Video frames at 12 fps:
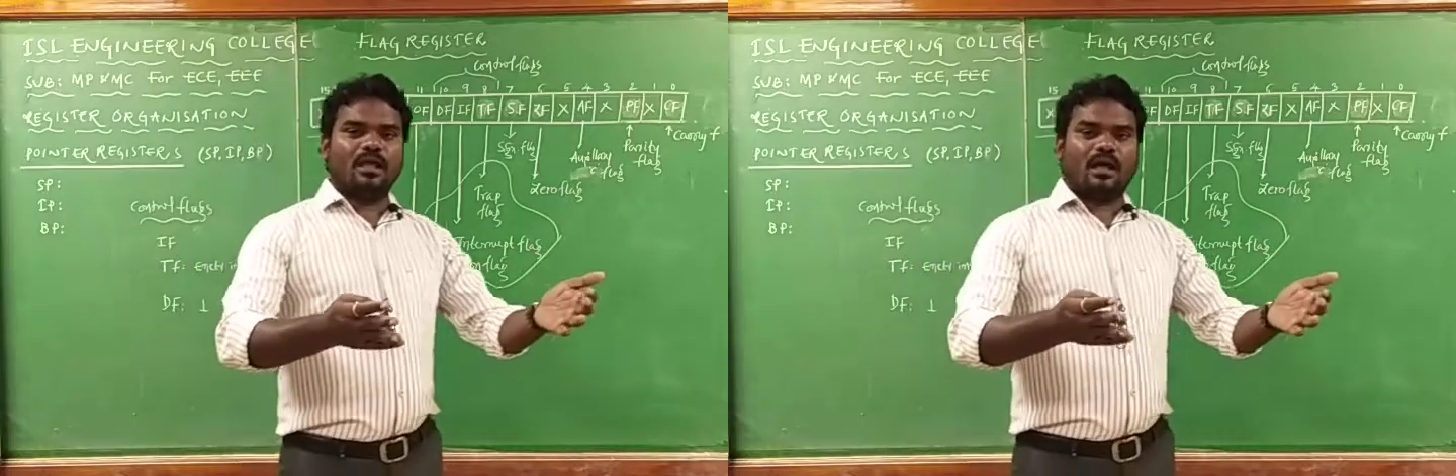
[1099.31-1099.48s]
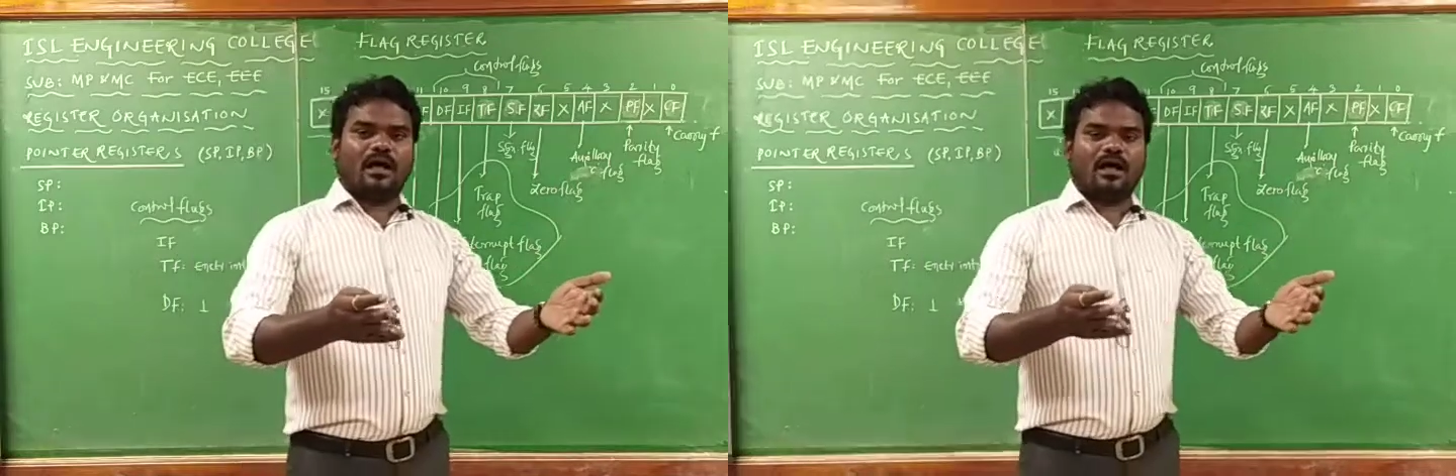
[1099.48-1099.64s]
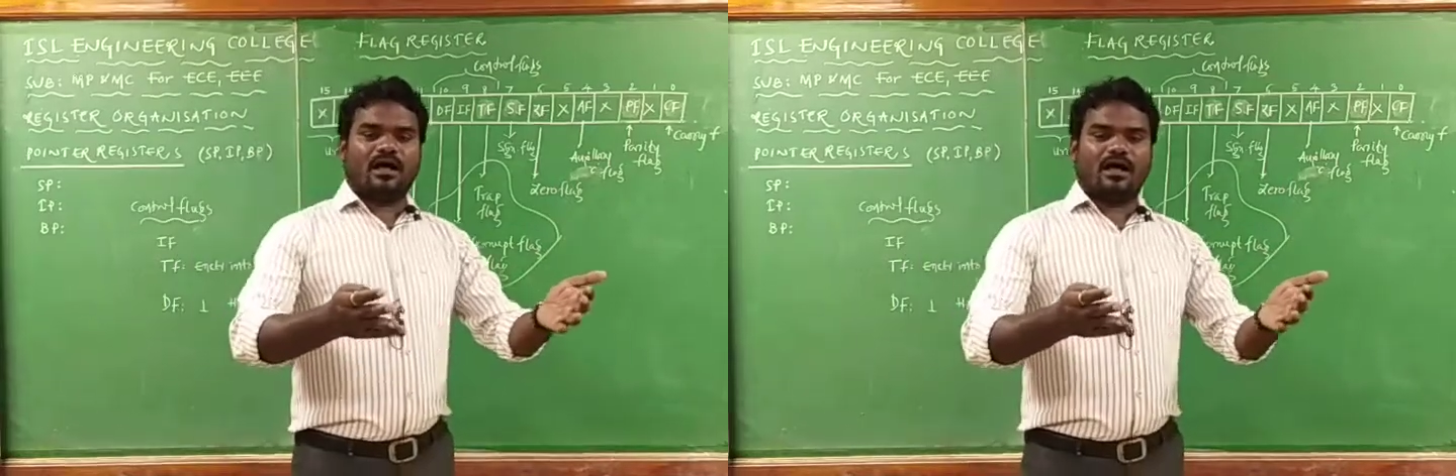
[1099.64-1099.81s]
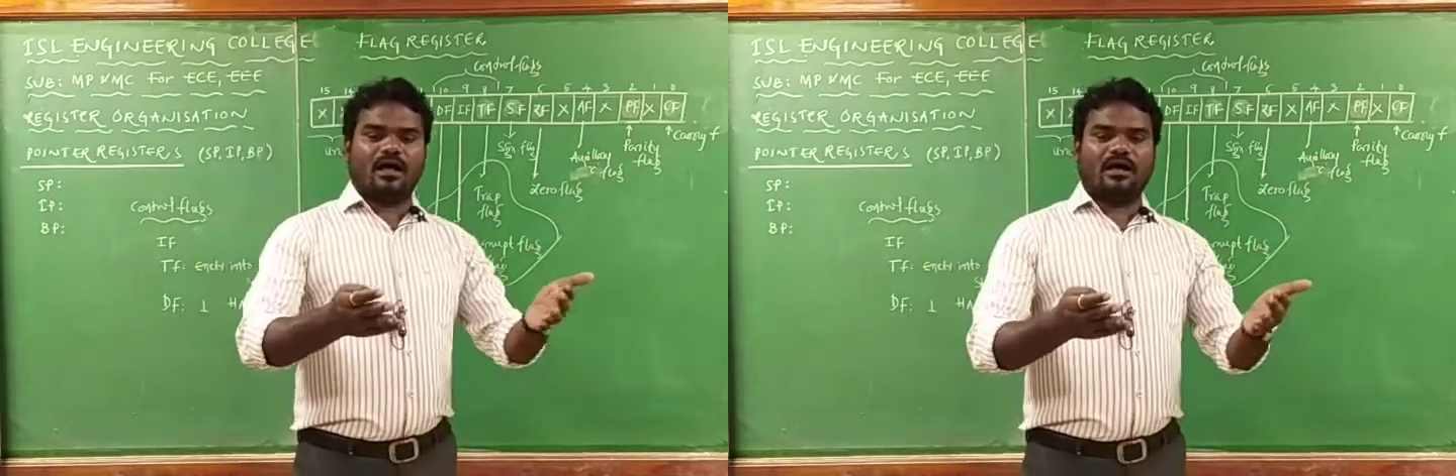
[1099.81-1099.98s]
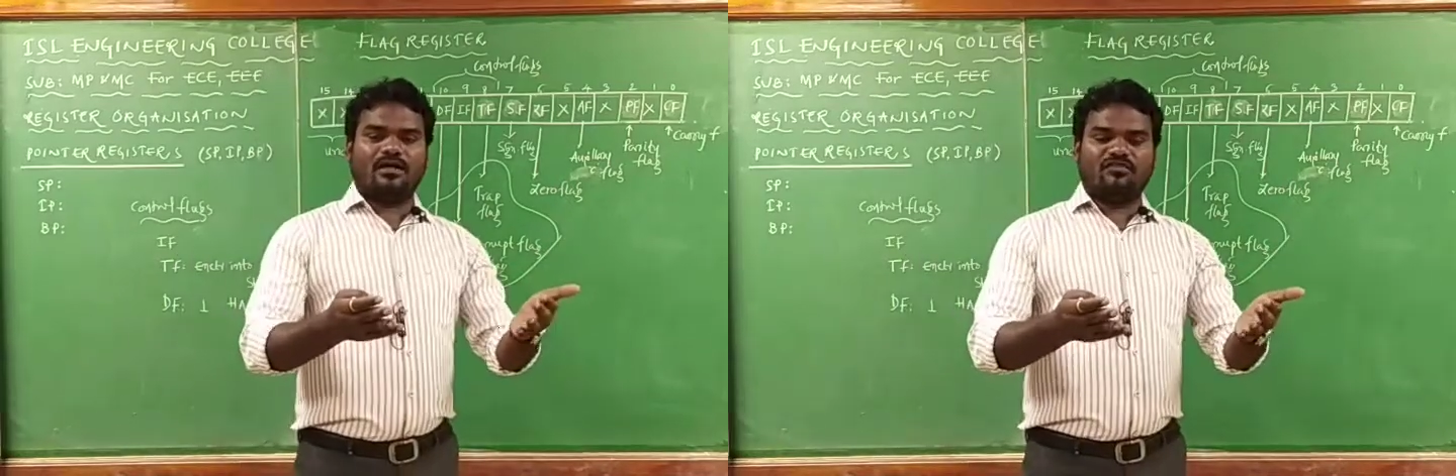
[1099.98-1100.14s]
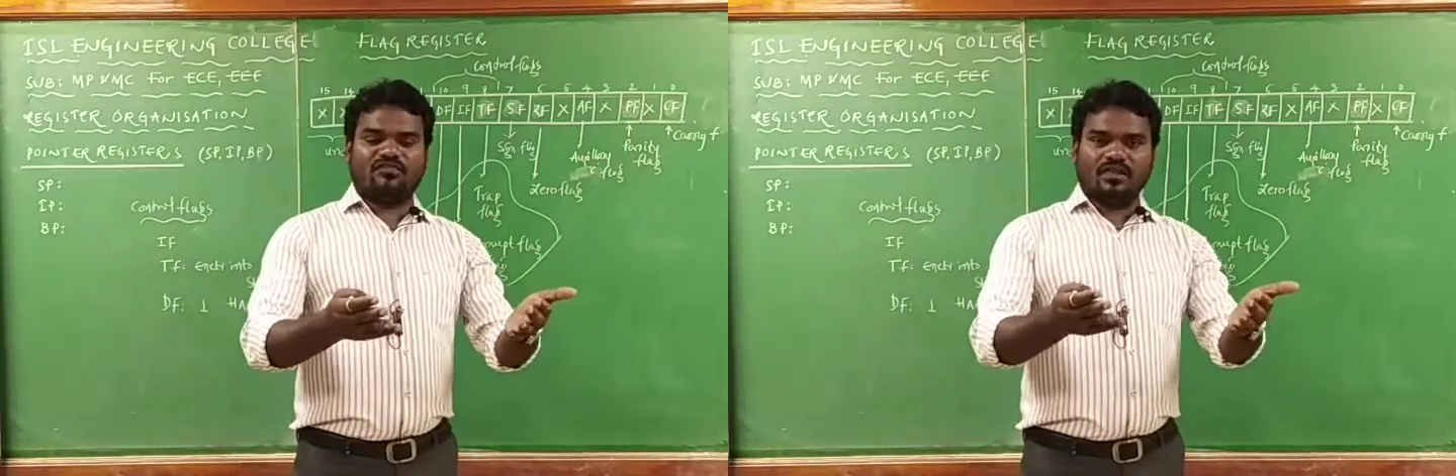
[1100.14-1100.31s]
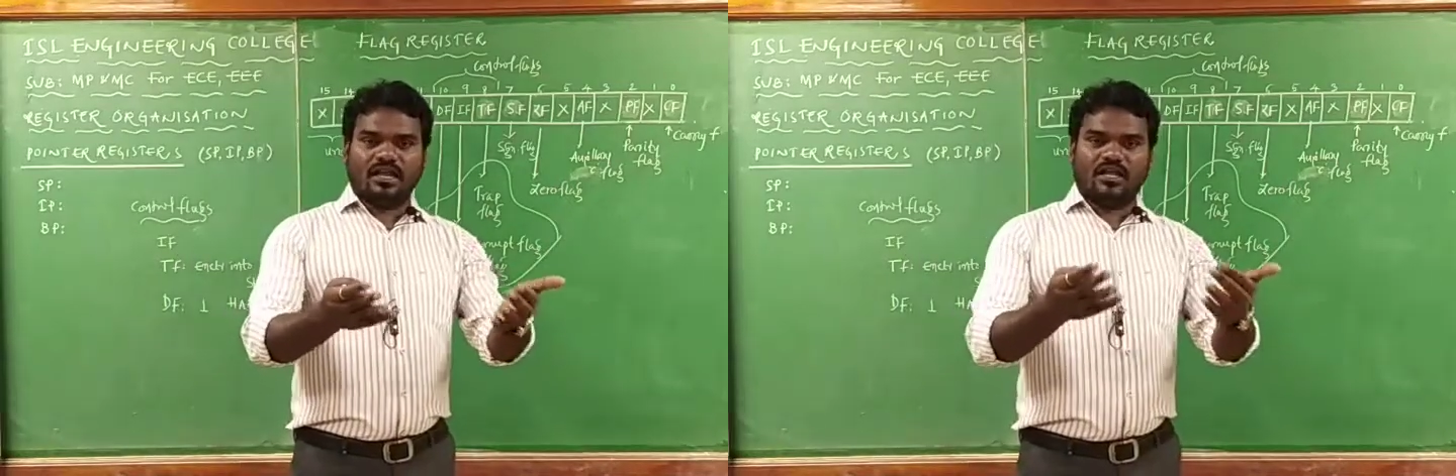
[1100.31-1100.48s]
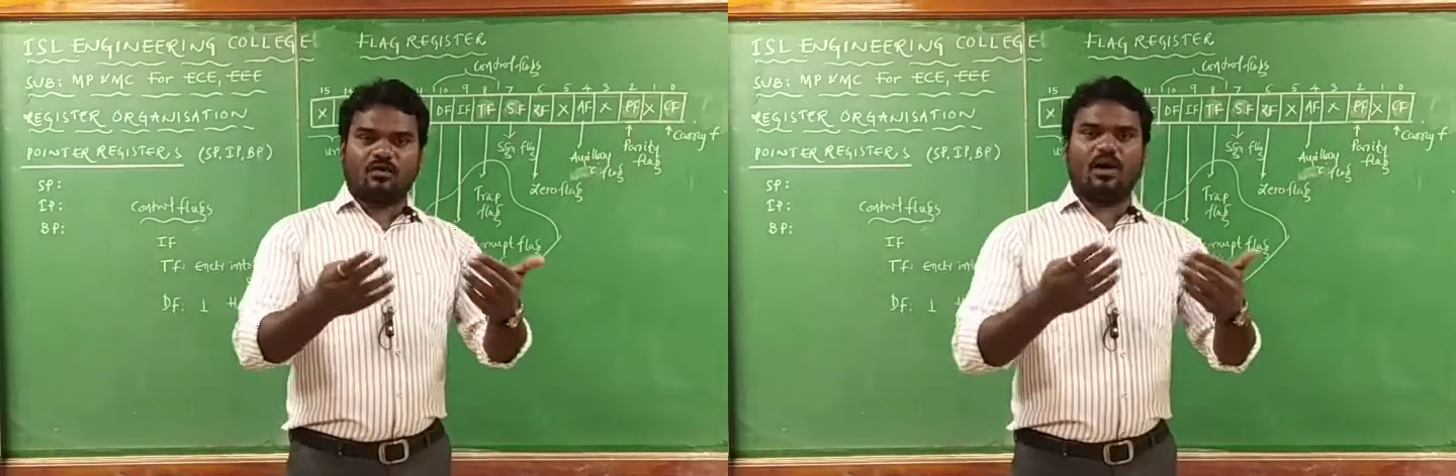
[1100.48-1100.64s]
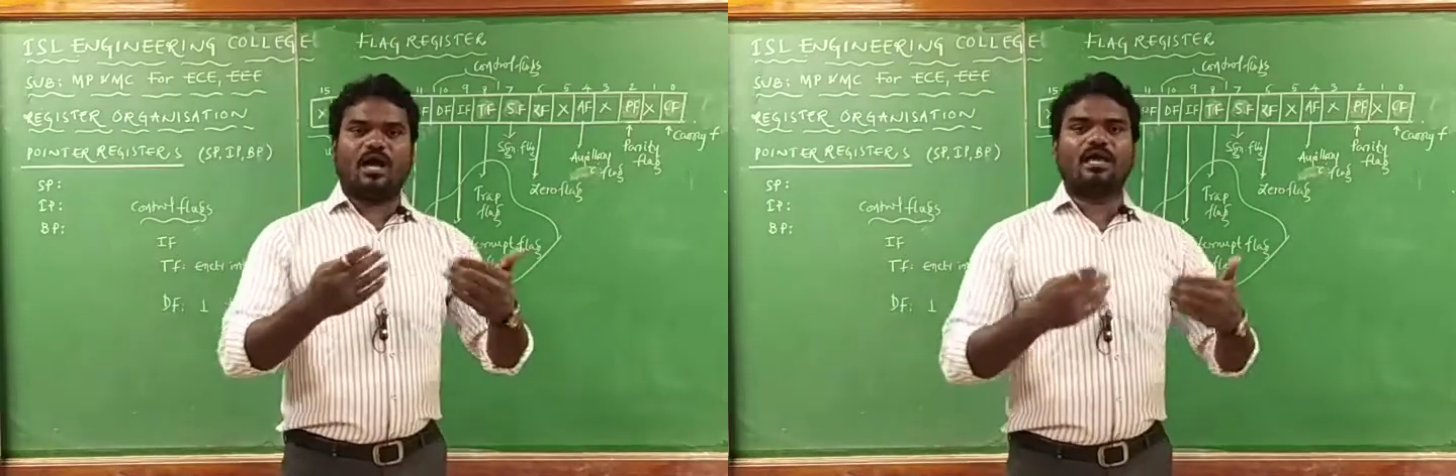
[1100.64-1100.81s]
if we
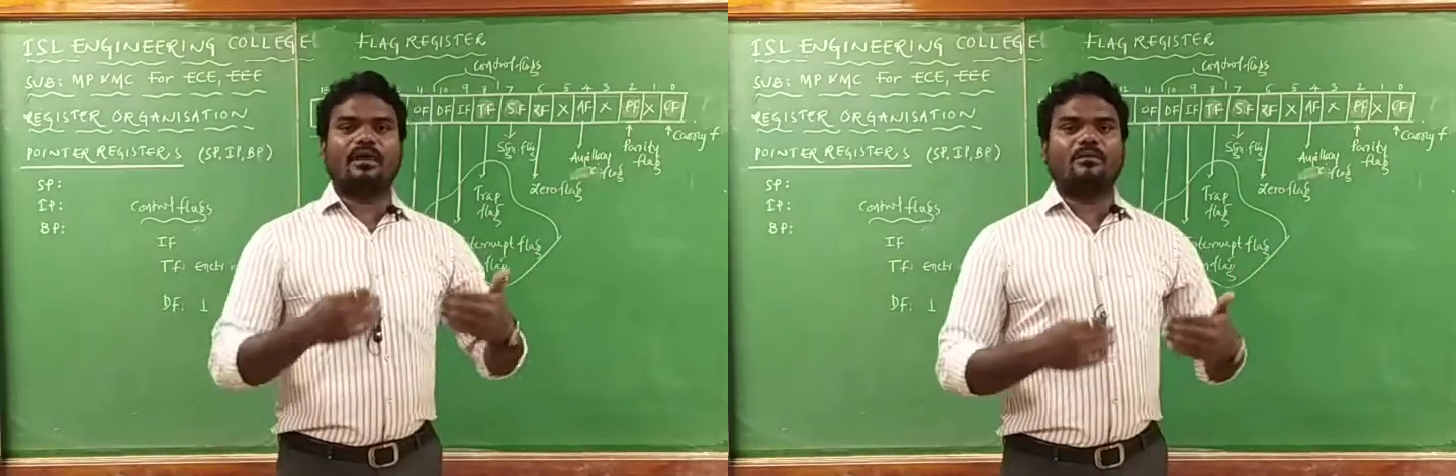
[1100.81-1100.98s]
require